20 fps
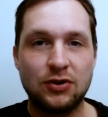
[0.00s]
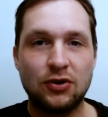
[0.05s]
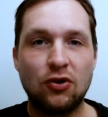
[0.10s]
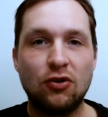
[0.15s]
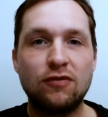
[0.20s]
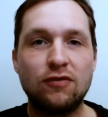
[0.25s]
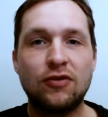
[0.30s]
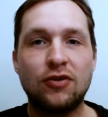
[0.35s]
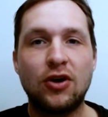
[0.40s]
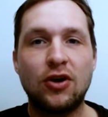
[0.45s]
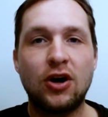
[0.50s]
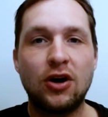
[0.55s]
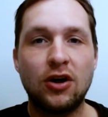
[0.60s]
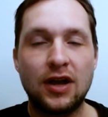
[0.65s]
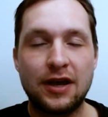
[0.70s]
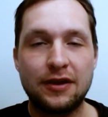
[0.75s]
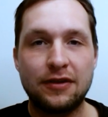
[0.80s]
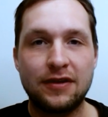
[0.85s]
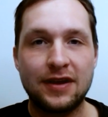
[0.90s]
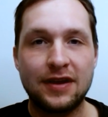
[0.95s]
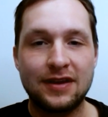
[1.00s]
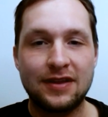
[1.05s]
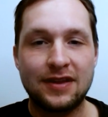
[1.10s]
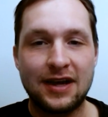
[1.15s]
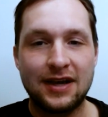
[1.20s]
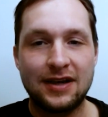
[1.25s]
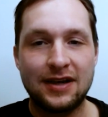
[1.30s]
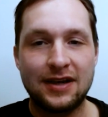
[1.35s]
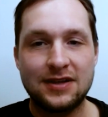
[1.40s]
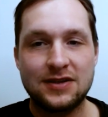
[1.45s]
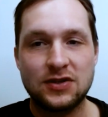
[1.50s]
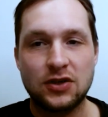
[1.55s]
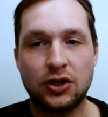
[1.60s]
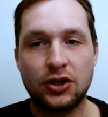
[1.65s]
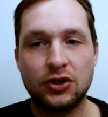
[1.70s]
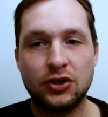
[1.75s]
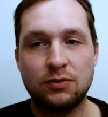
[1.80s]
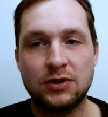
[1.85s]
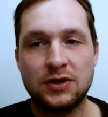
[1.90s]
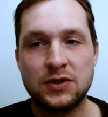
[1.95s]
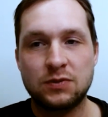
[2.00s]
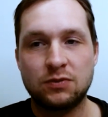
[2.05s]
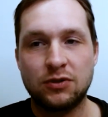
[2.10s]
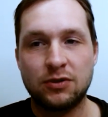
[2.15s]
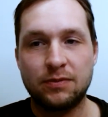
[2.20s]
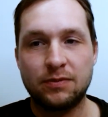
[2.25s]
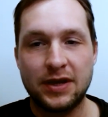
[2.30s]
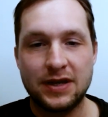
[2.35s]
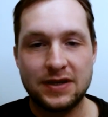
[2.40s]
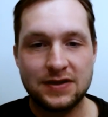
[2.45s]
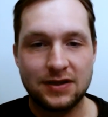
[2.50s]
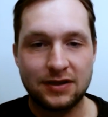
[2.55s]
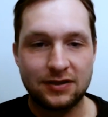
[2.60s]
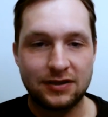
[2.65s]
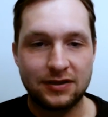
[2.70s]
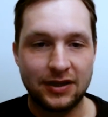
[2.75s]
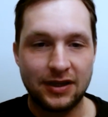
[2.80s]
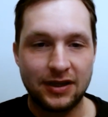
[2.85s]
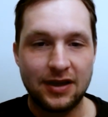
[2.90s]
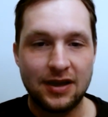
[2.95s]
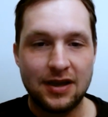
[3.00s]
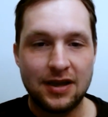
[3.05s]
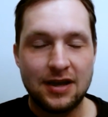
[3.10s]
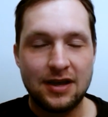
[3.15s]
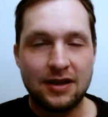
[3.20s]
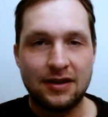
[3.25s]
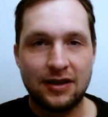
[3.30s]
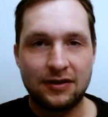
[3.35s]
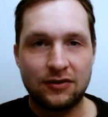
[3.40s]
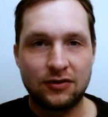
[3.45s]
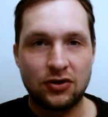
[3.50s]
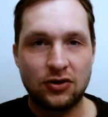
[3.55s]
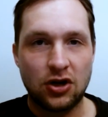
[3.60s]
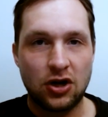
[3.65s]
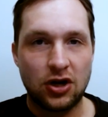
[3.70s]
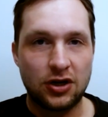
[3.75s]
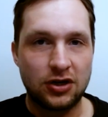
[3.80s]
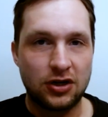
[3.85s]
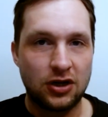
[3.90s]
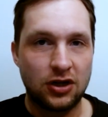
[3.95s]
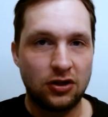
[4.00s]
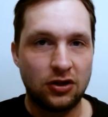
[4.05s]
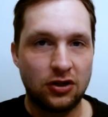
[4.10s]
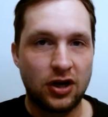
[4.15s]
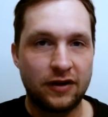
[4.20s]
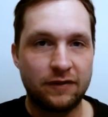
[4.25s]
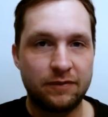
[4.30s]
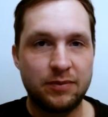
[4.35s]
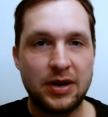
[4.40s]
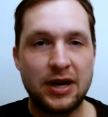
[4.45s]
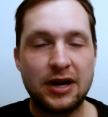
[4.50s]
but overall, I think that his arguments were basically that there are a lot of